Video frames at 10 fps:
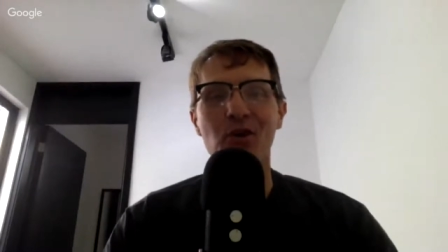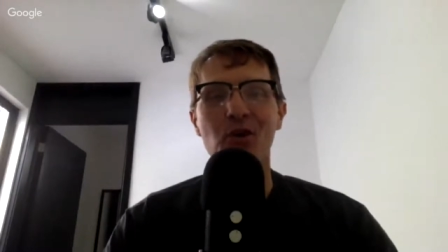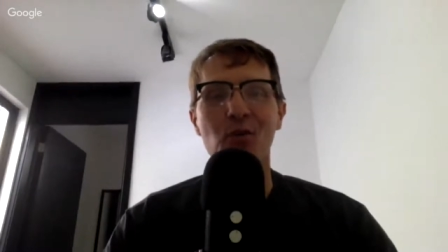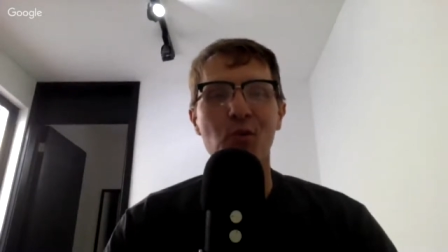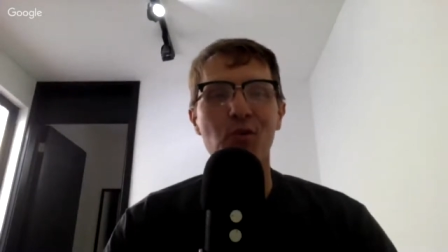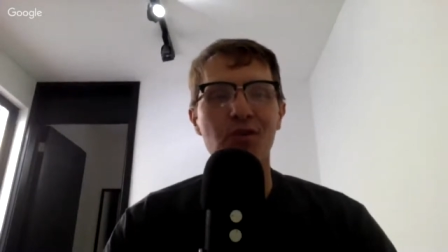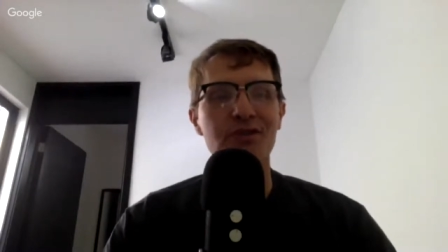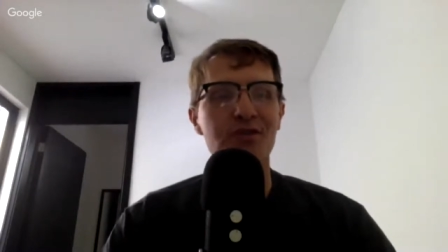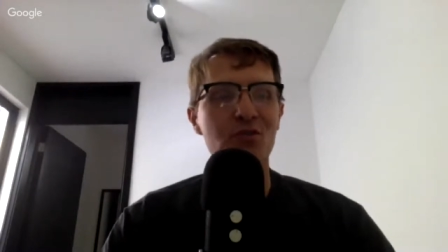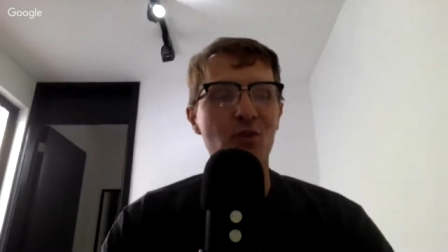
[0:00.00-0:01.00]
you know,
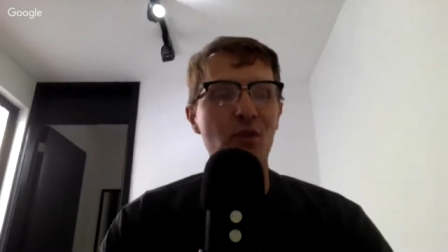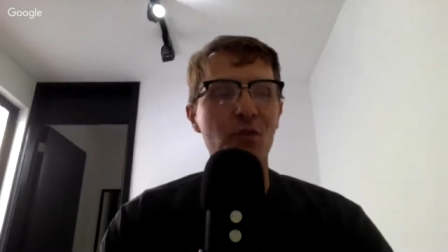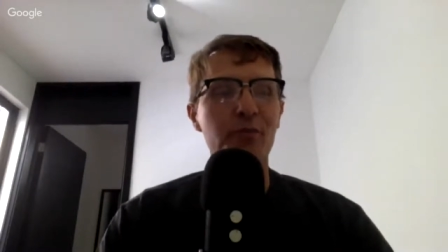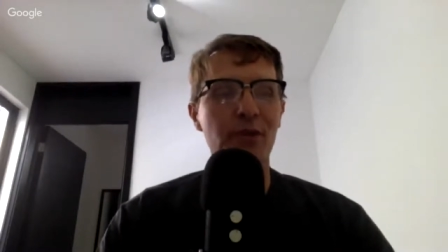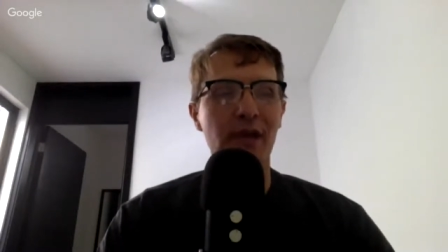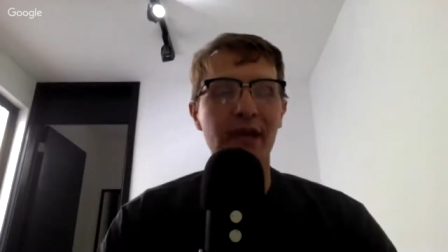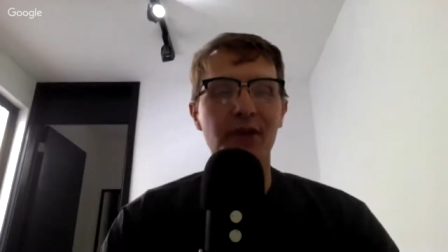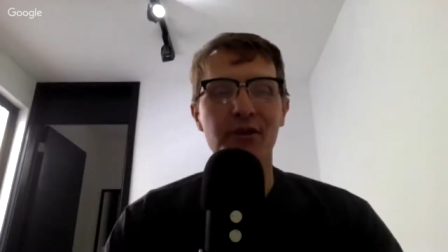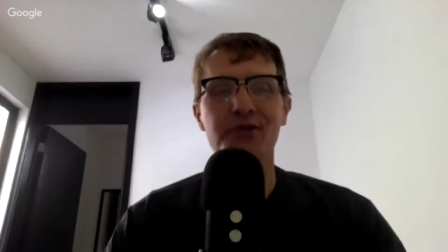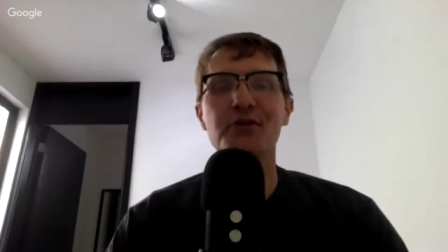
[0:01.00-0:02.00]
this is what we're
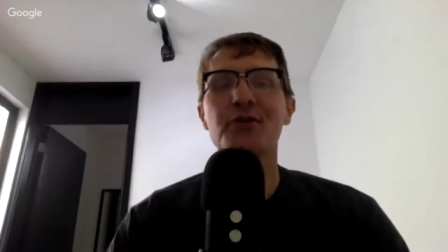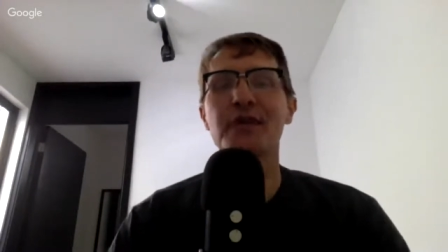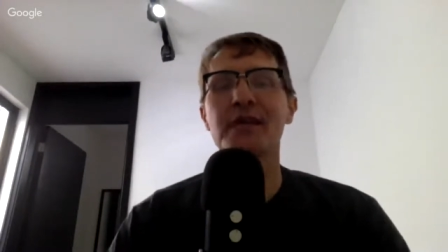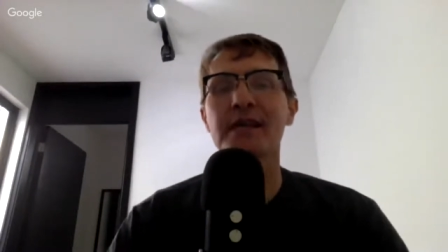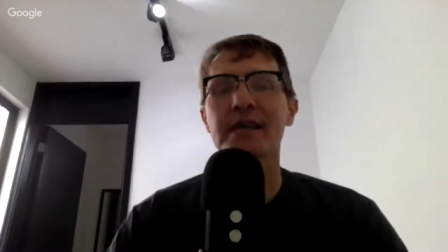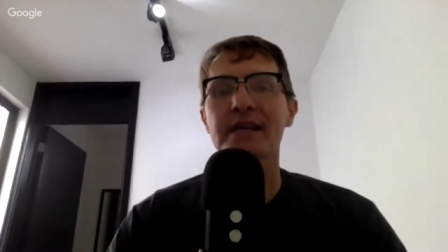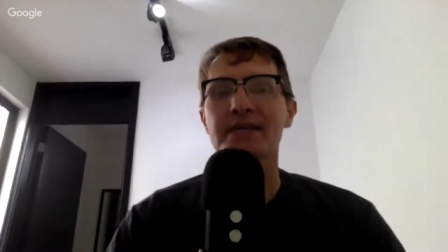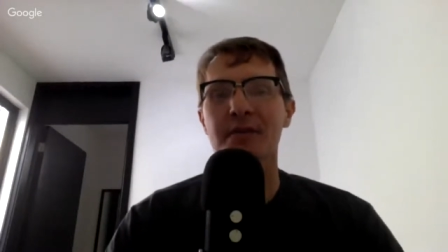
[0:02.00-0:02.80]
planning on doing.